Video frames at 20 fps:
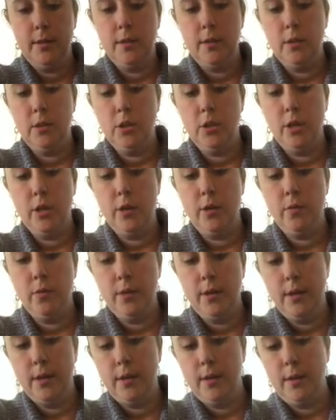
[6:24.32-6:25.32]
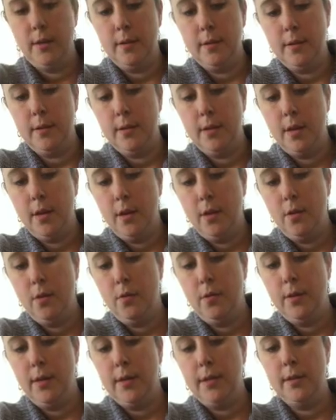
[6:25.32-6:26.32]
to show that it
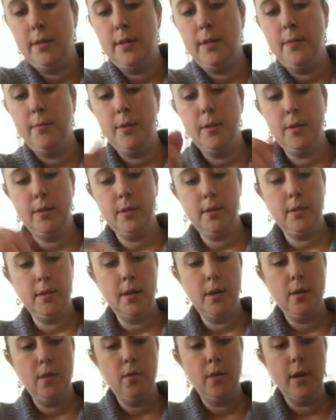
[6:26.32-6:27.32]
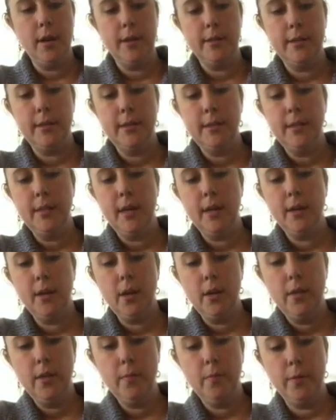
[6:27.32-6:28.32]
snowed, and some of the snow got stuck
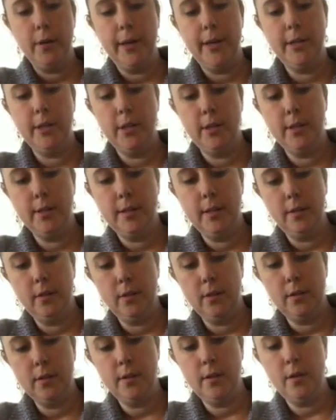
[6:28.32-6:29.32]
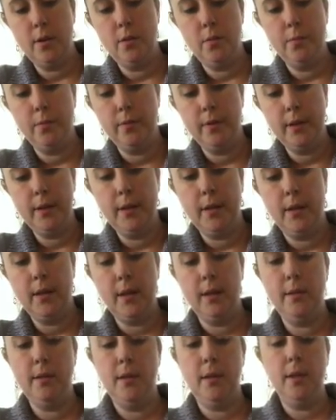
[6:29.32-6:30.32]
on the branches. It looks so pretty,
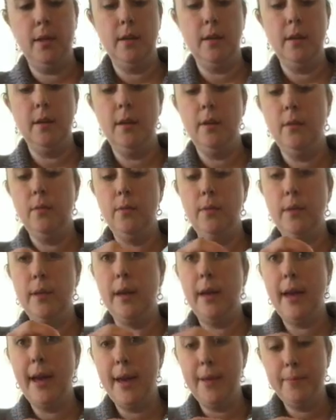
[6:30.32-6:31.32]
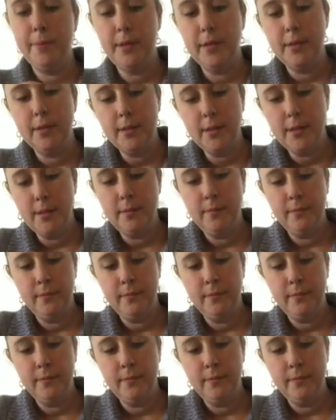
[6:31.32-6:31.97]
I think, when that happens.